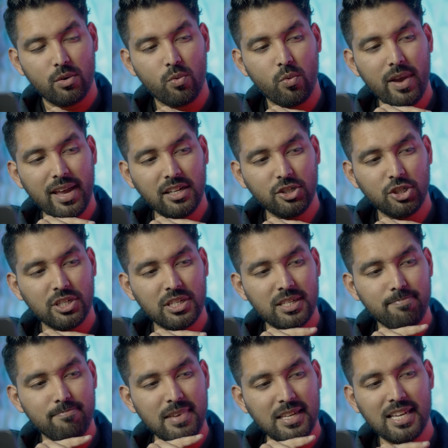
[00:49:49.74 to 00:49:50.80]
When
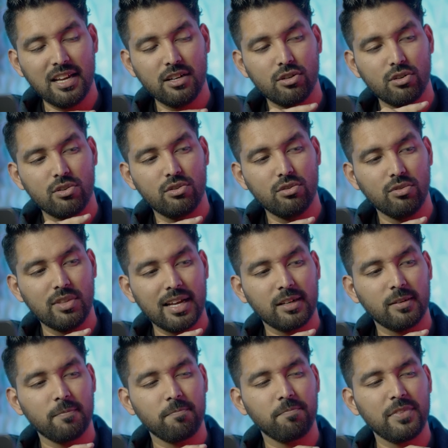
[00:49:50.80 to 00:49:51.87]
she began to do
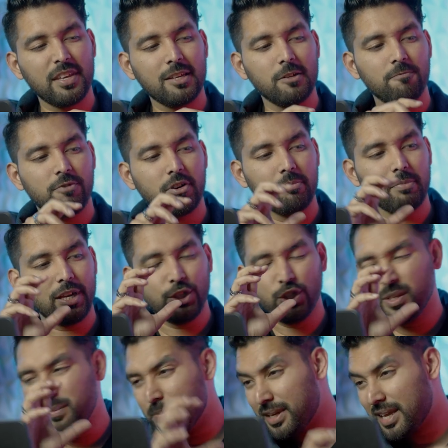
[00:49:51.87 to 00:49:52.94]
that,
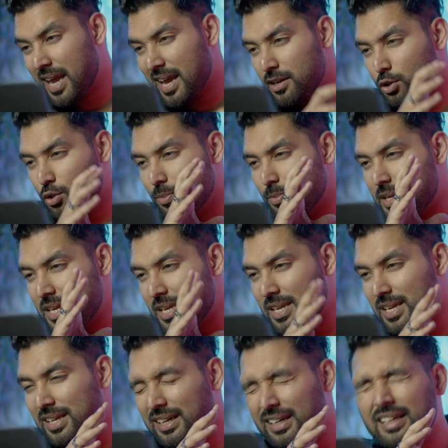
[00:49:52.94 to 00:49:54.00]
information began to
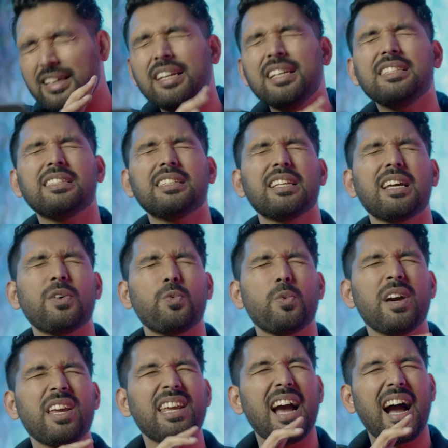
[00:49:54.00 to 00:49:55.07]
be released in
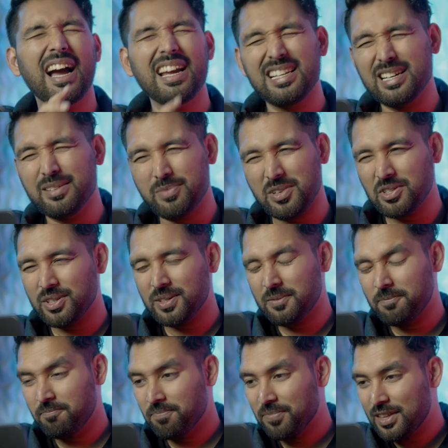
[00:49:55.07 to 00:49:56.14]
a very high dimension.
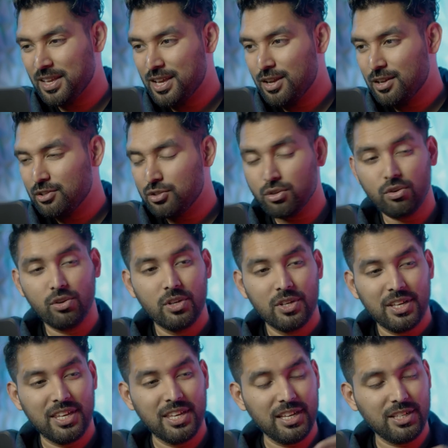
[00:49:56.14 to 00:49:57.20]
So
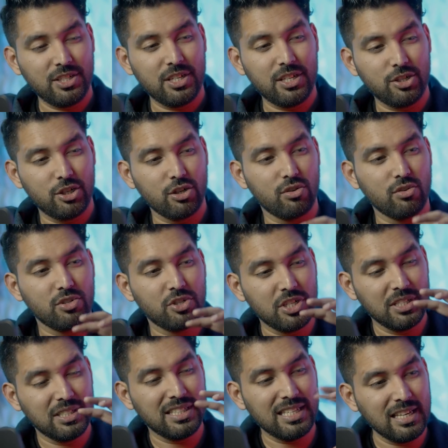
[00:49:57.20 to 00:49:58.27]
here she is,
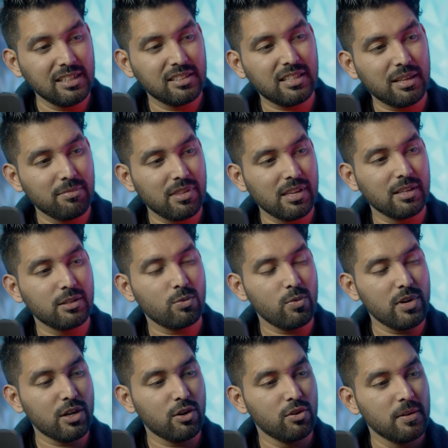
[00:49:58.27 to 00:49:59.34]
she's seeing some things, we